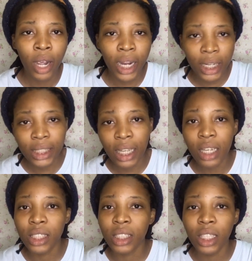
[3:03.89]

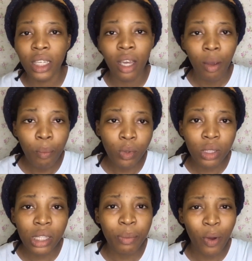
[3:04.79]
Christianity,
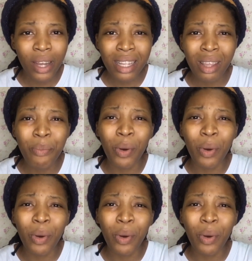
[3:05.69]
Muslim, or anything.